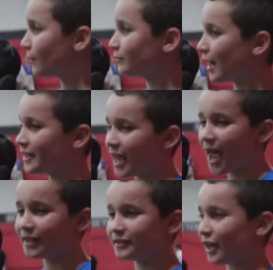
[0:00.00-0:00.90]
My
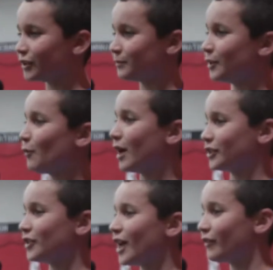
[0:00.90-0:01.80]
dad tells me to
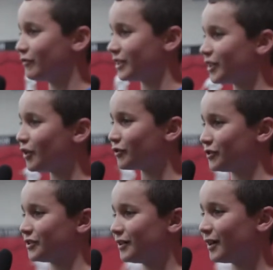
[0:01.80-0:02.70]
watch a lot of
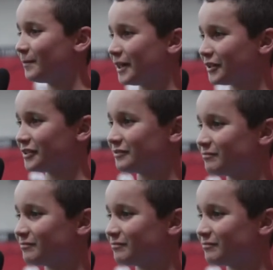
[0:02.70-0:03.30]
videos about it.